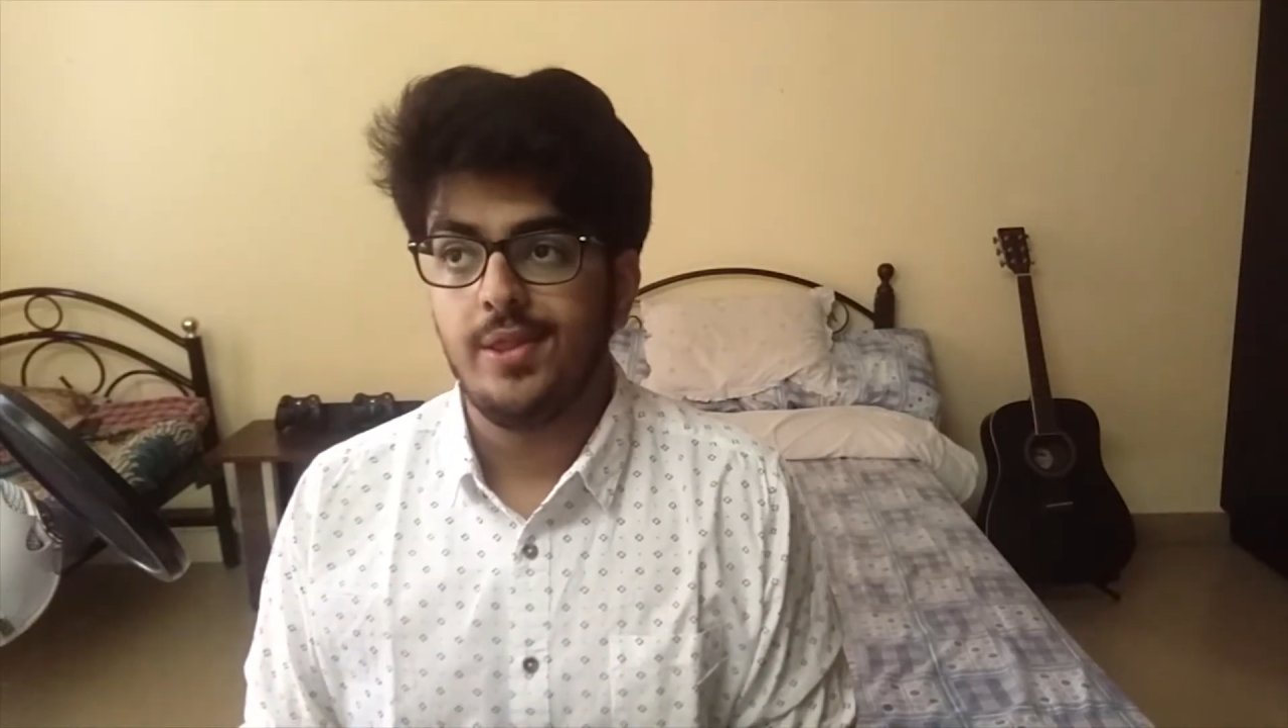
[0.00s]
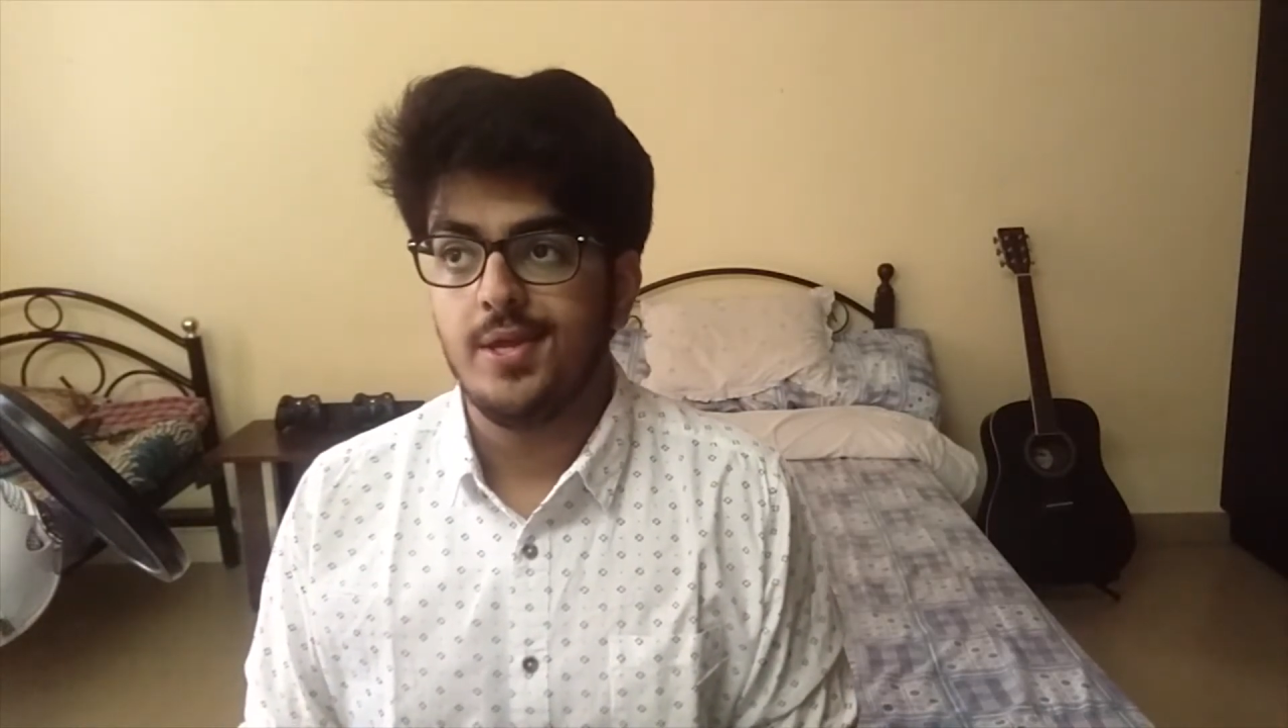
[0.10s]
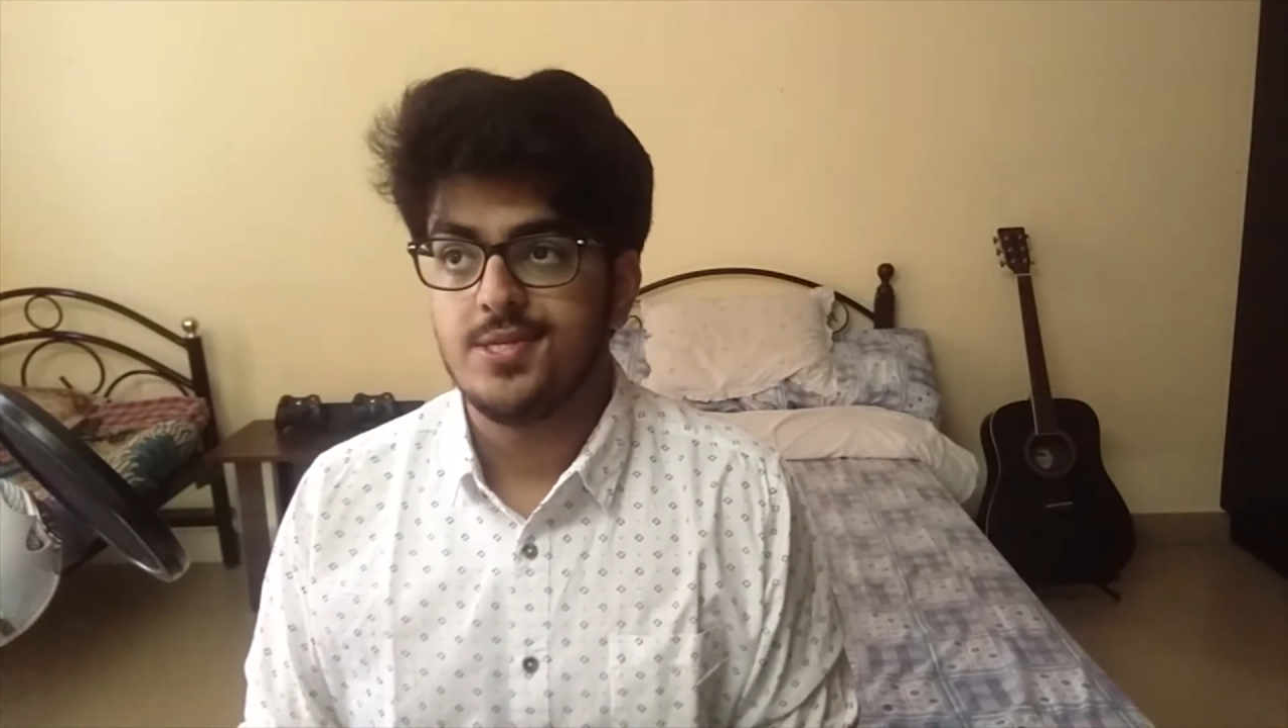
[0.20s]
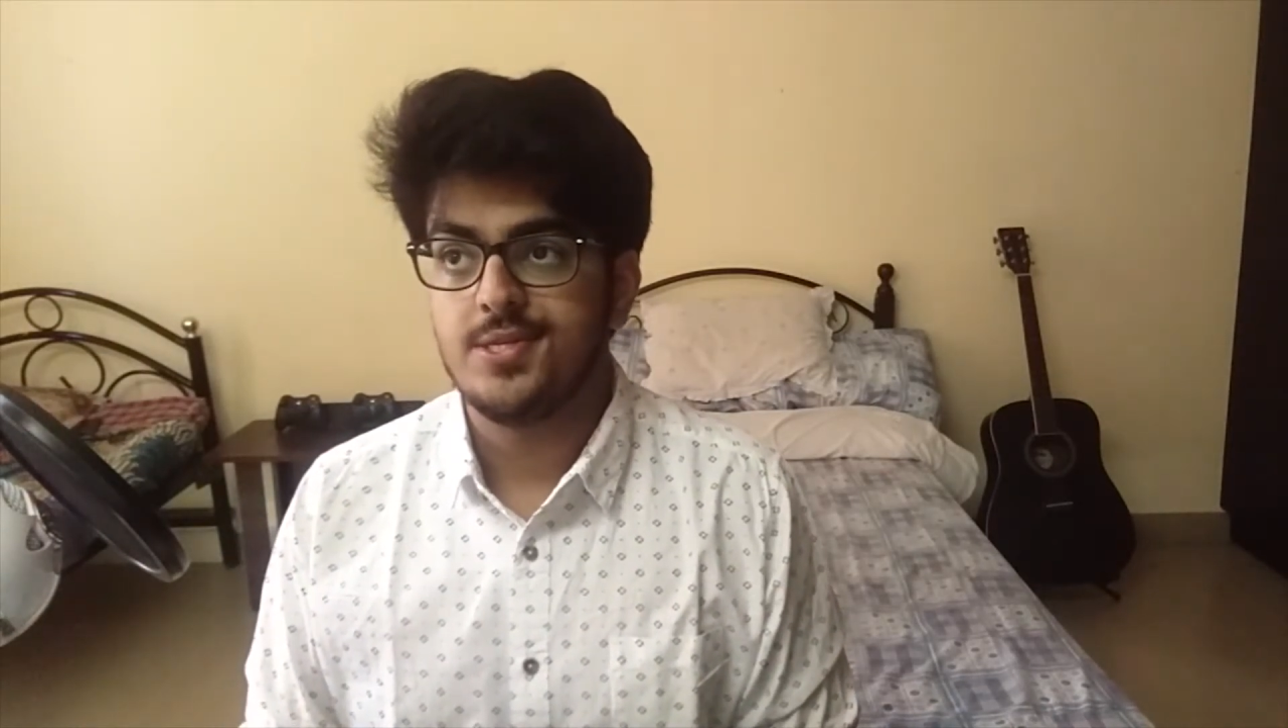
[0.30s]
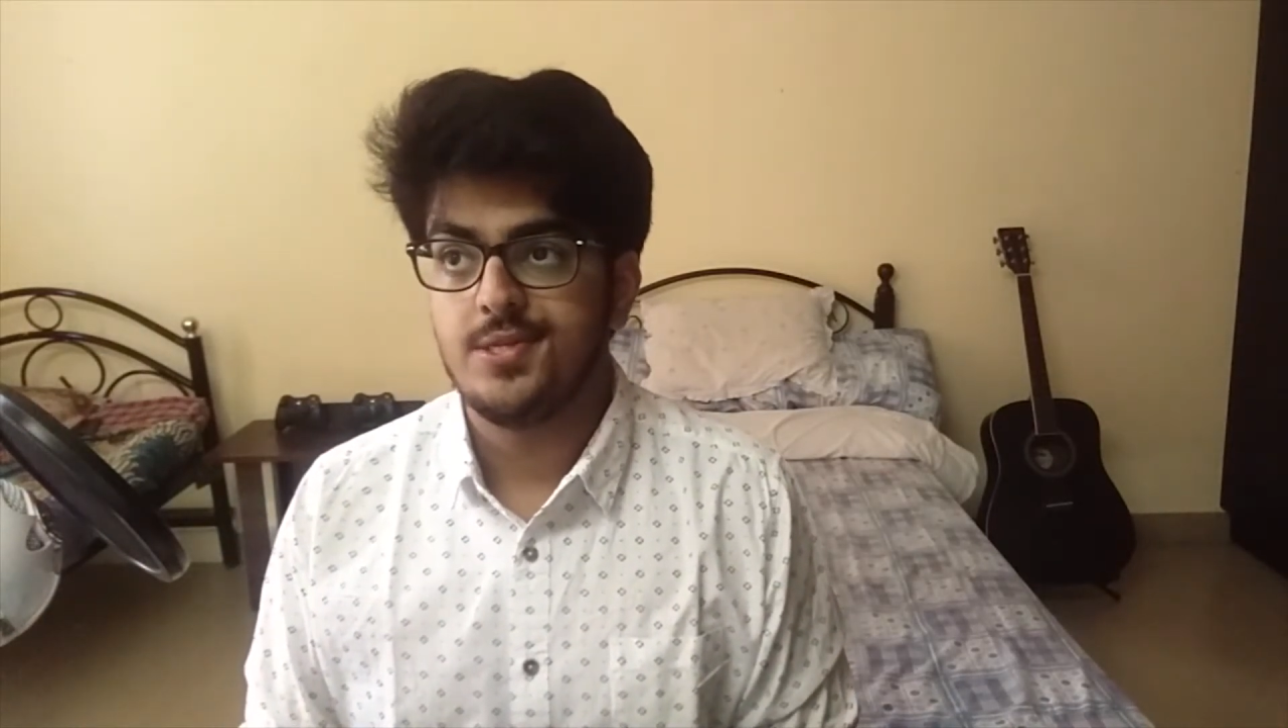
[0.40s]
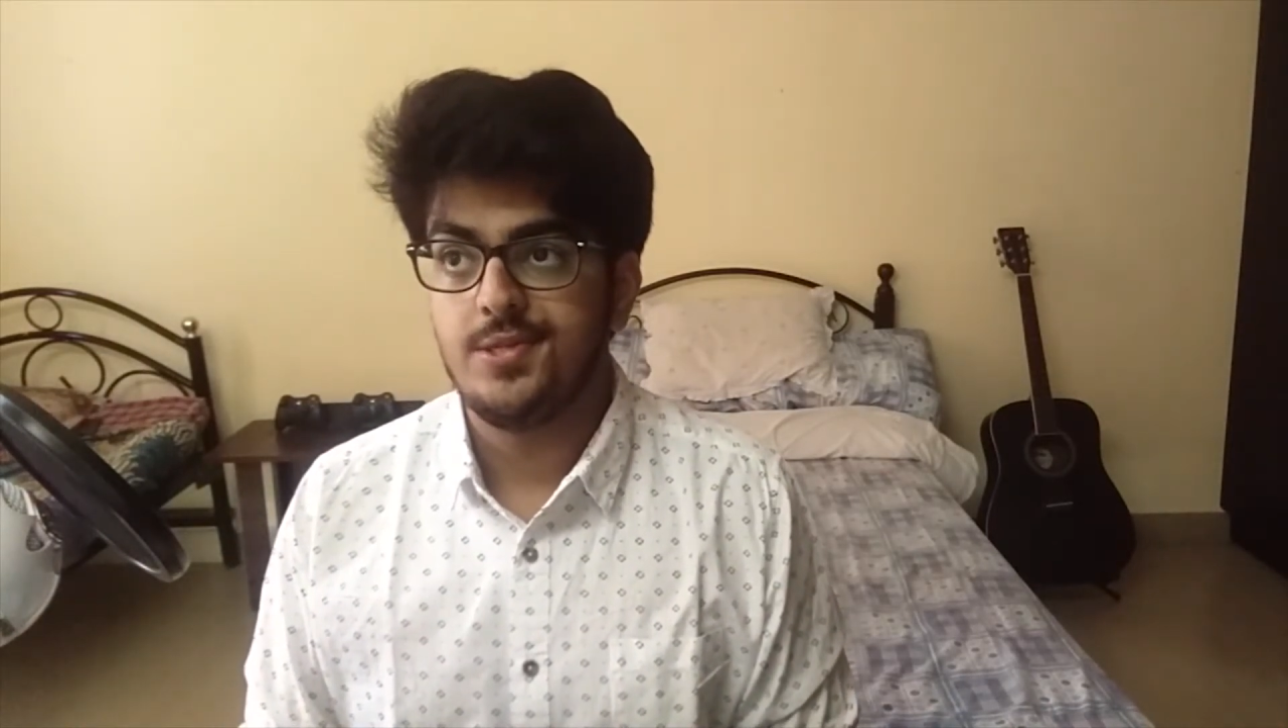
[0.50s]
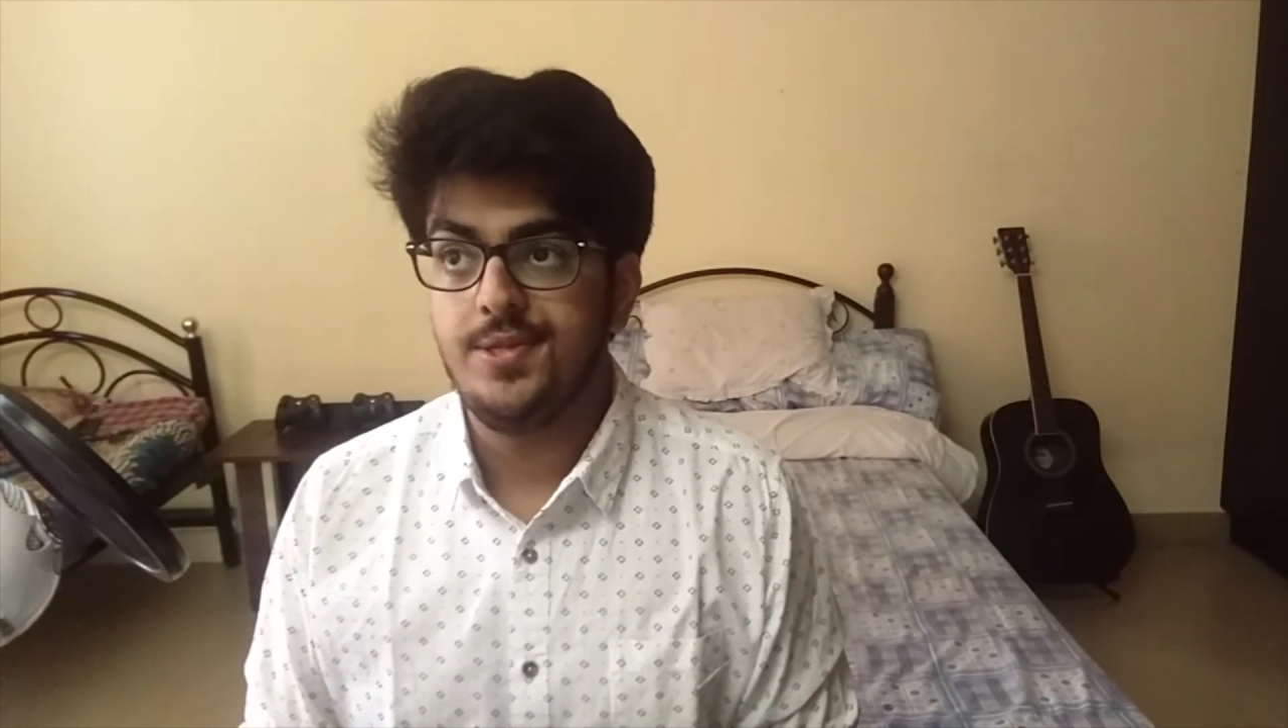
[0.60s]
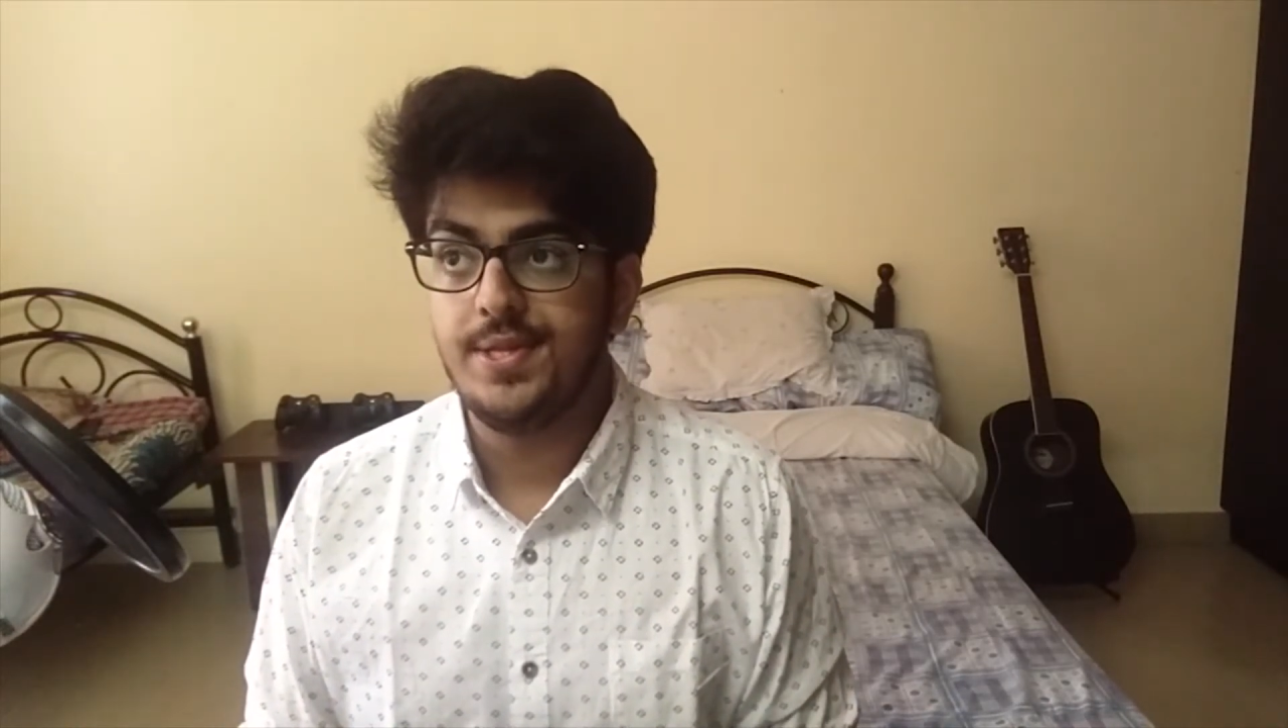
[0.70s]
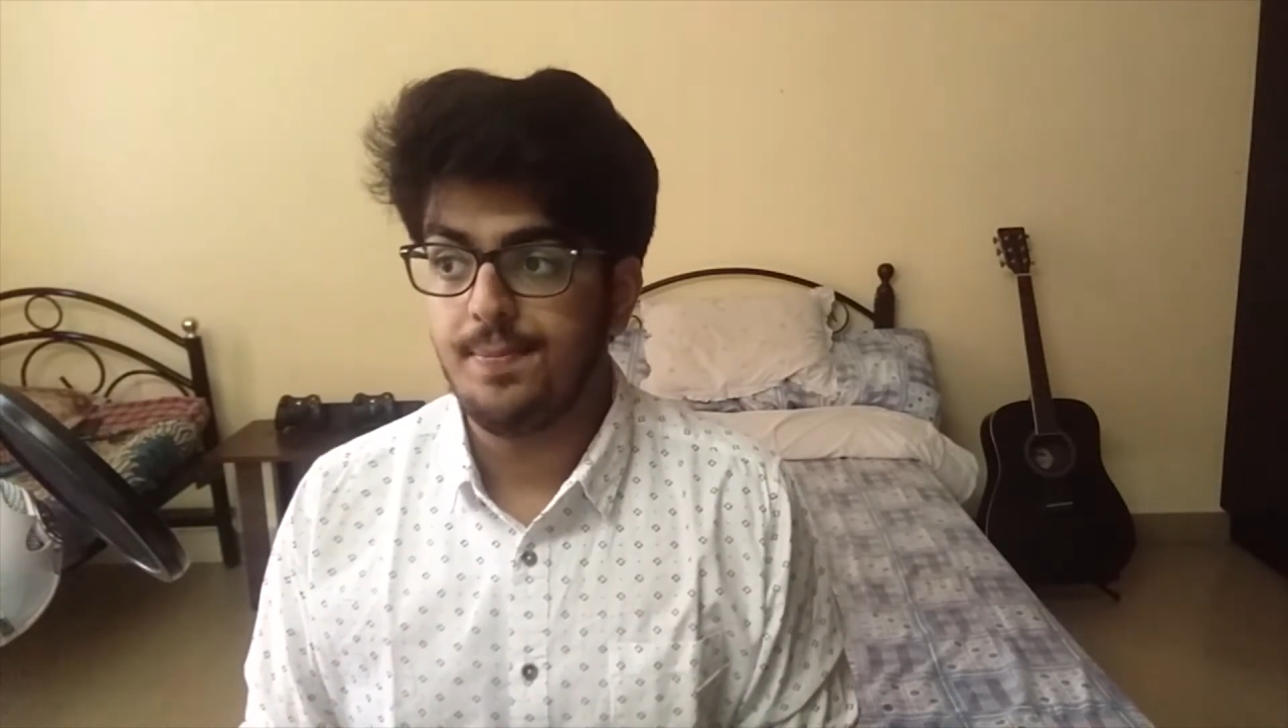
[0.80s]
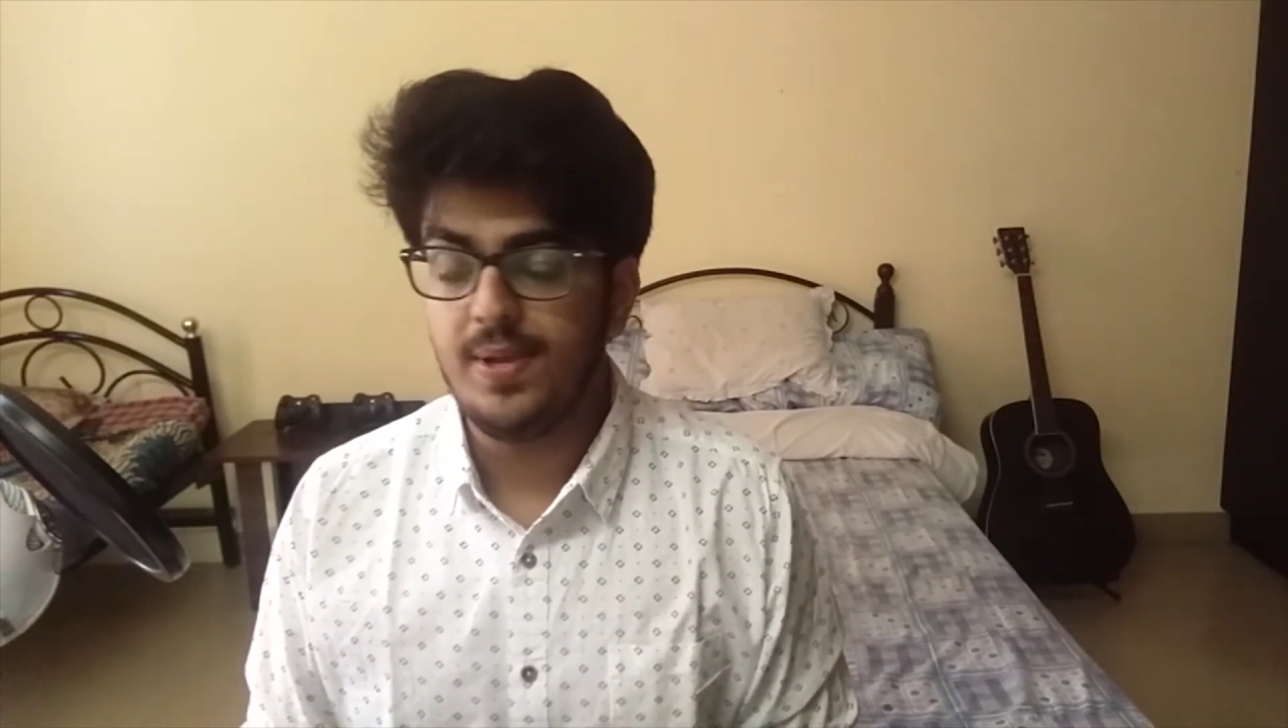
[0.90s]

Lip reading: The